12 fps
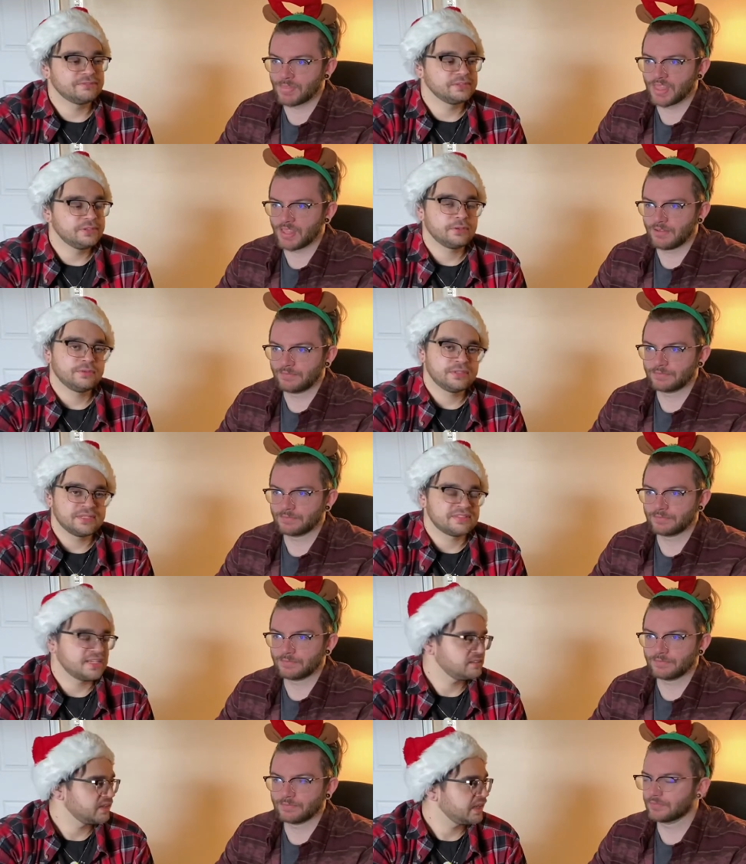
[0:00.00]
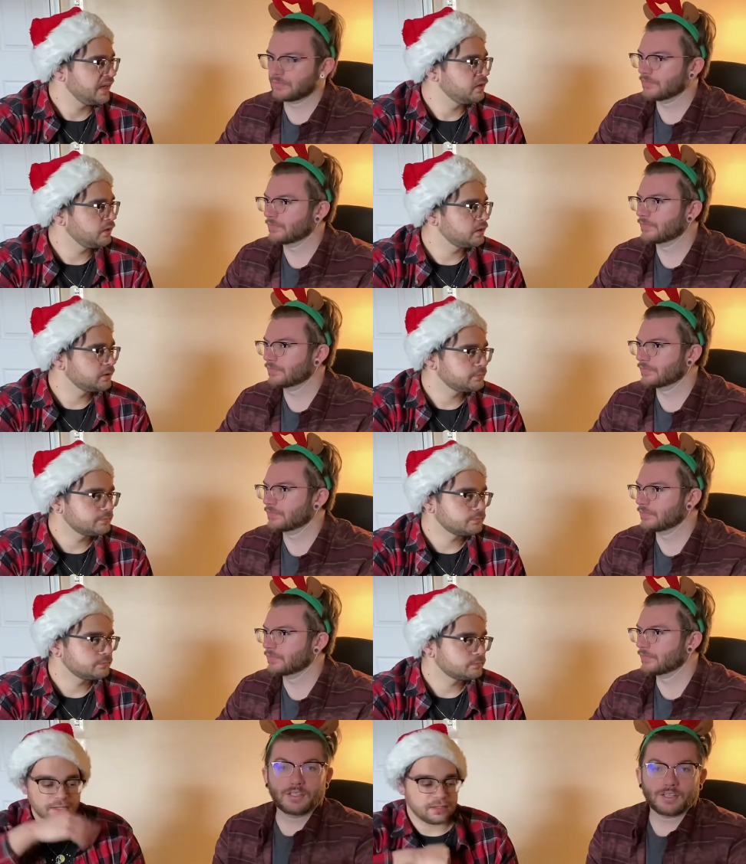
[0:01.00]
Speaker 1: you know, it tastes like eggnog.
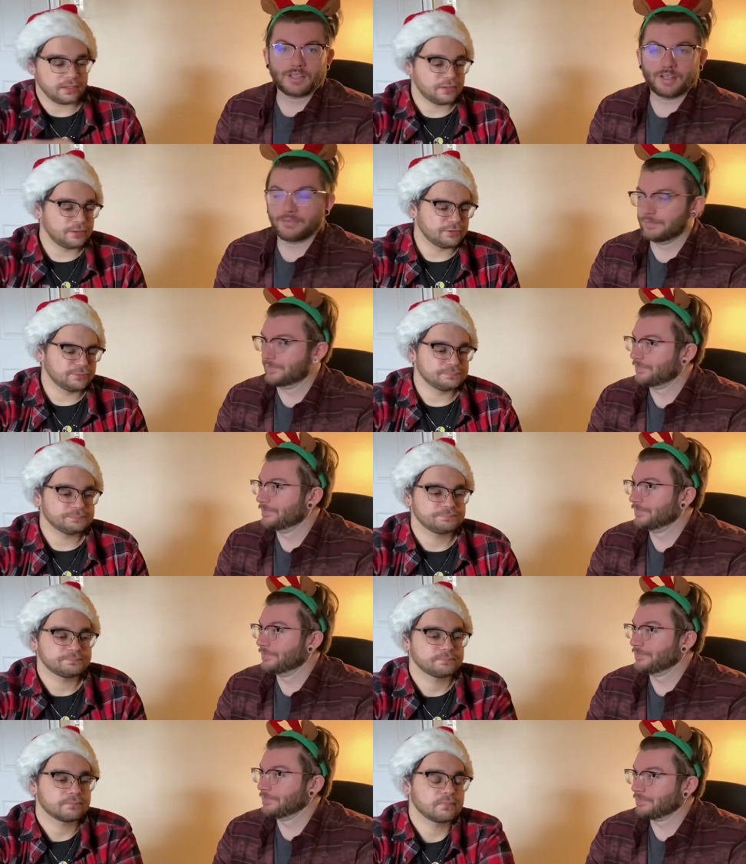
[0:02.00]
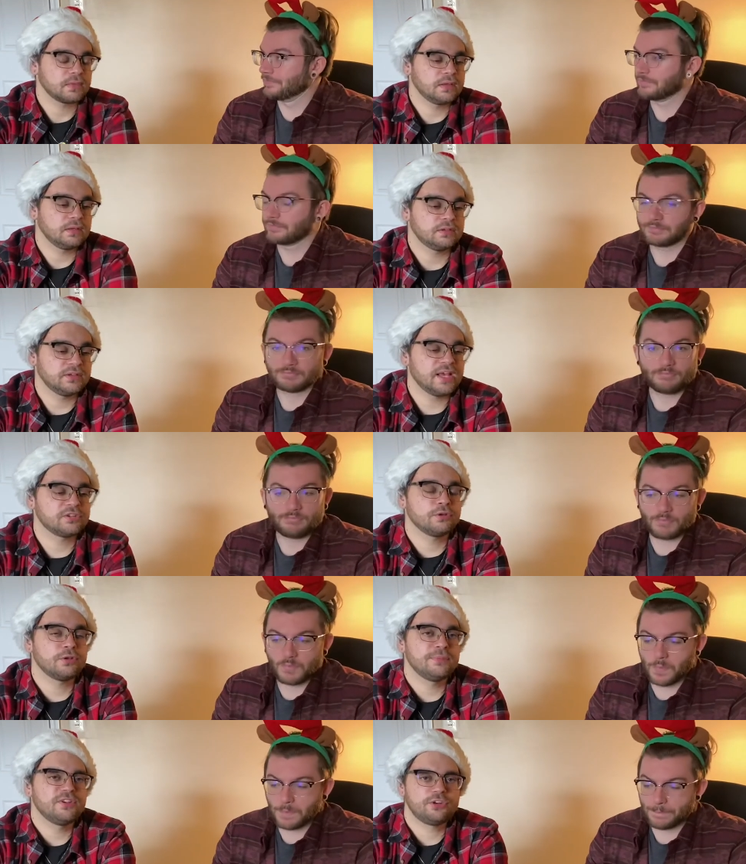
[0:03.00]
Mm-hmm. Um, yeah. So
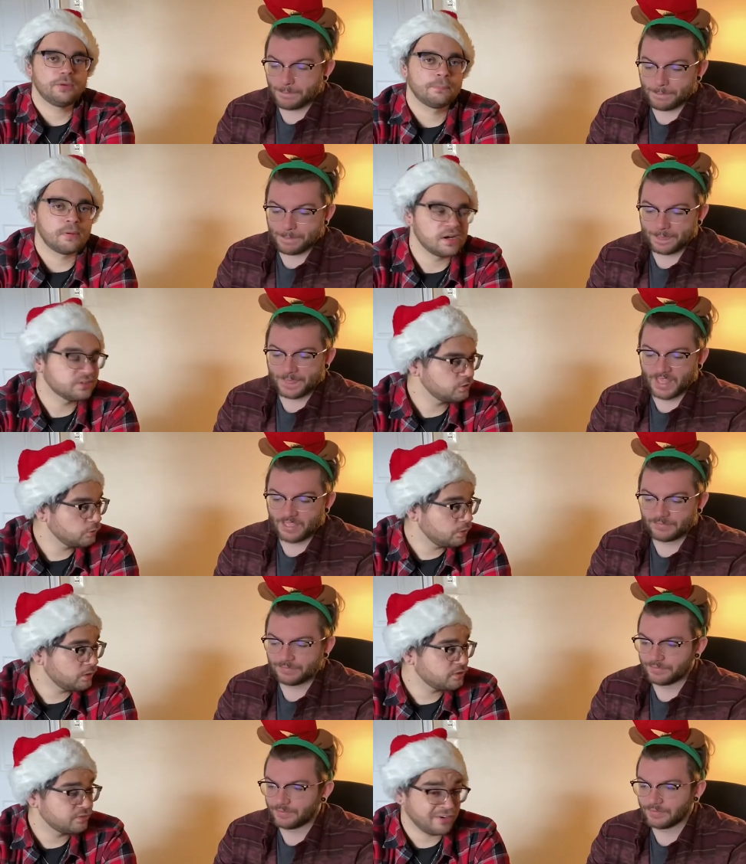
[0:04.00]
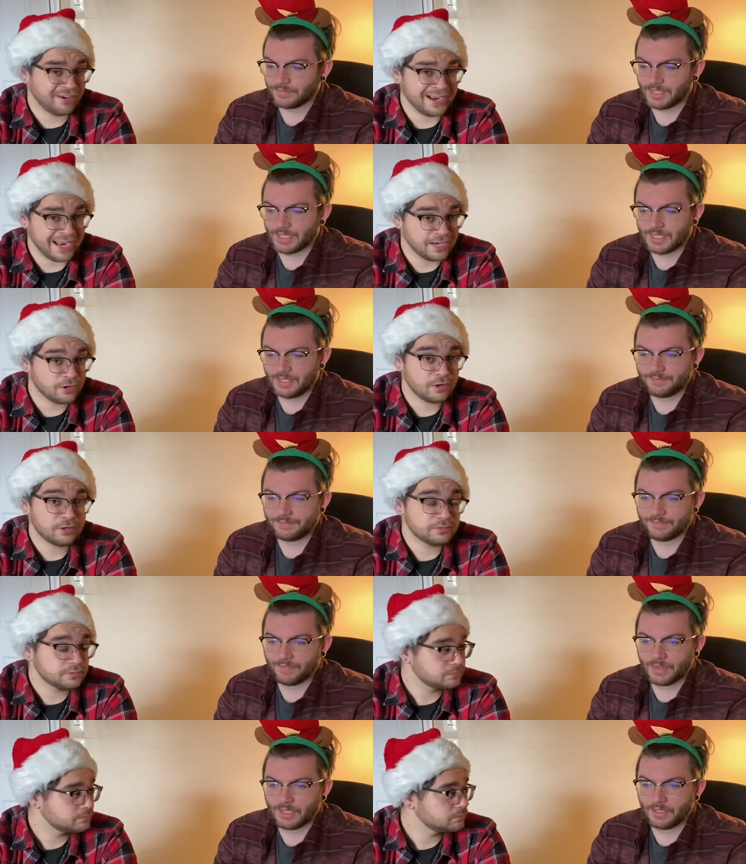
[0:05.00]
the Mister Boston one's very eggnog.
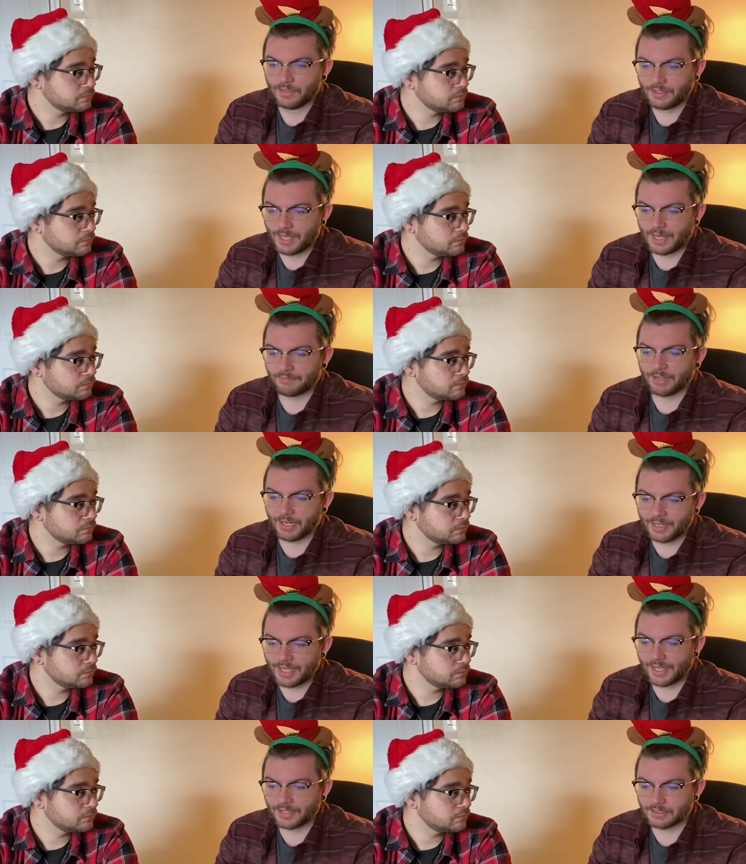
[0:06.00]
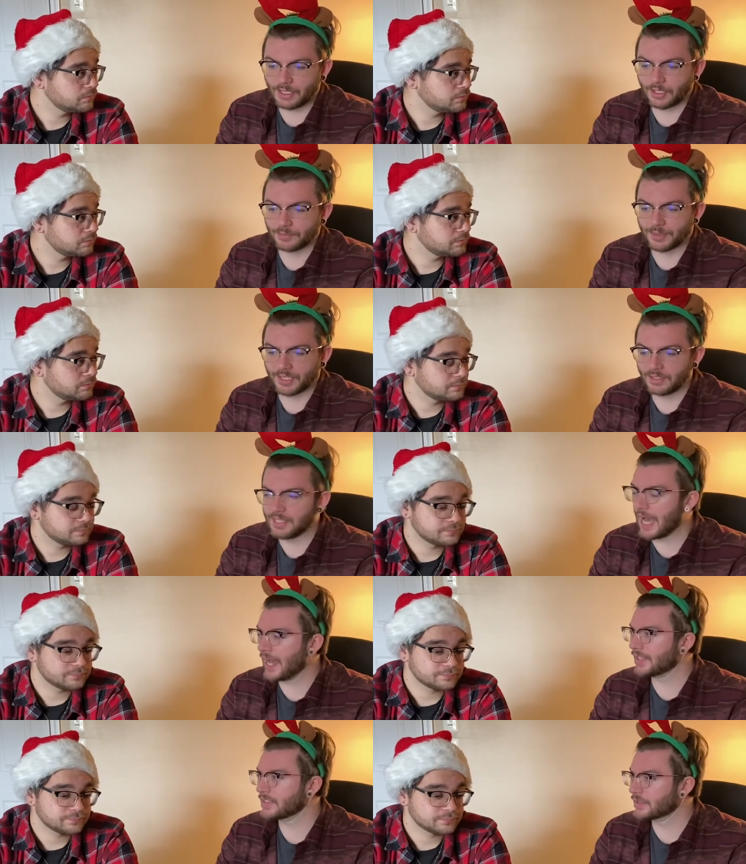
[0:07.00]
Speaker 2: Yeah, very eggnog, but a
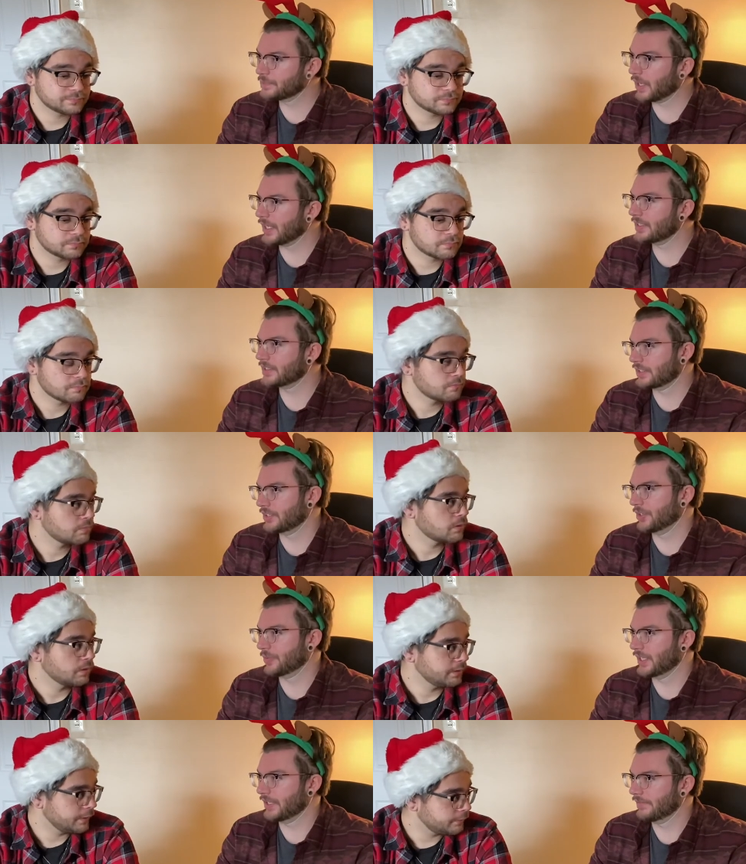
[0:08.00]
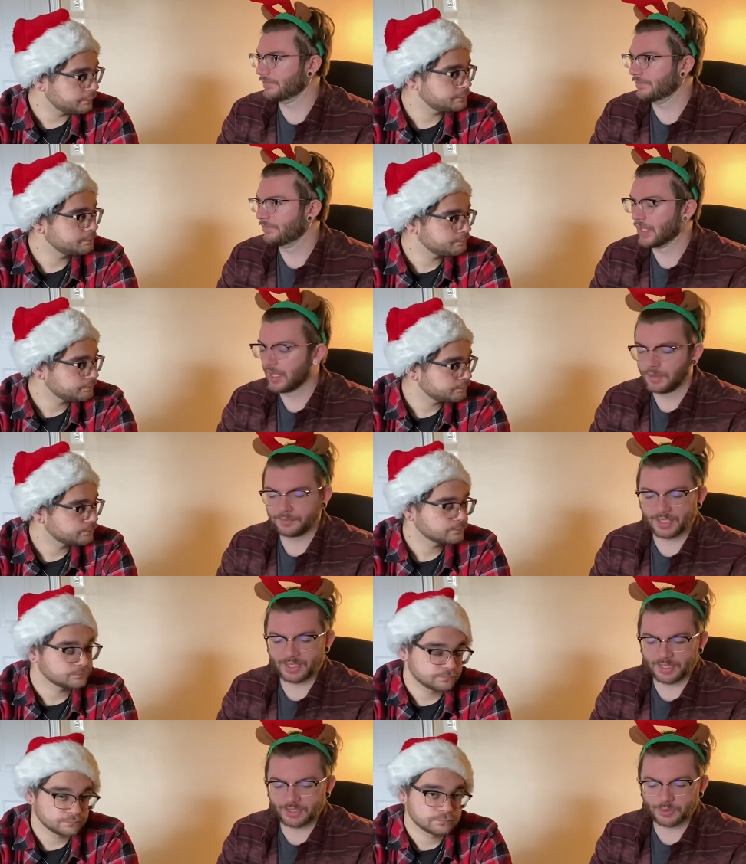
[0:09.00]
lot of spice to it. Yeah. But
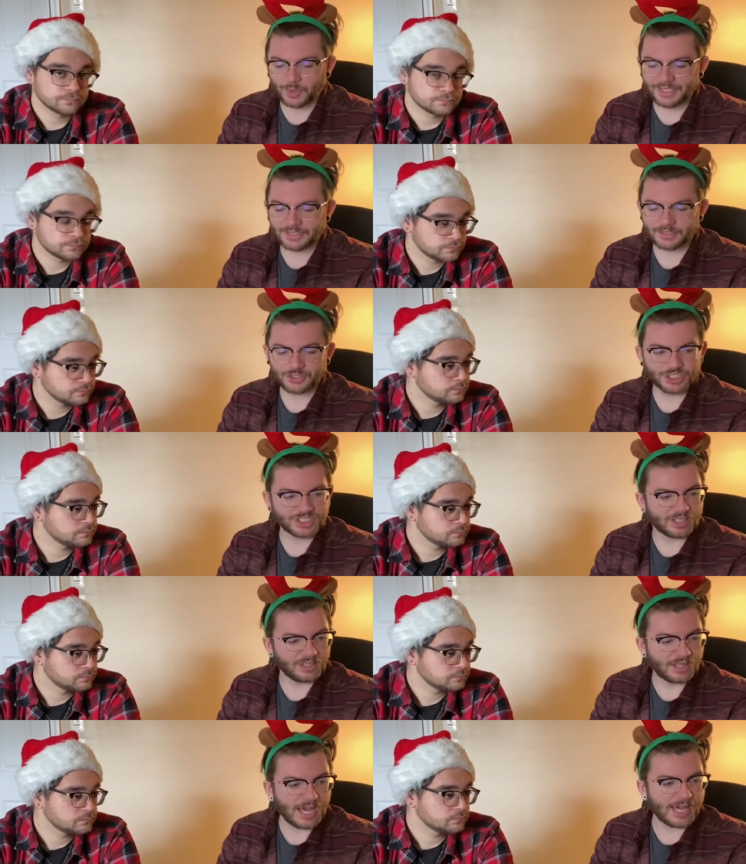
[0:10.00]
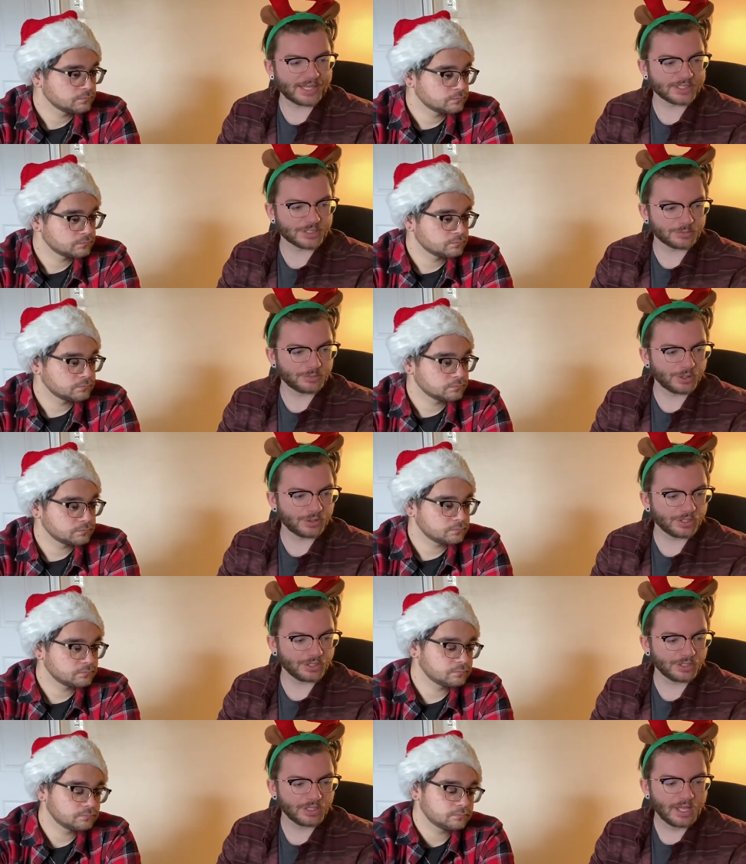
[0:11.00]
then this one is just a lot smoother.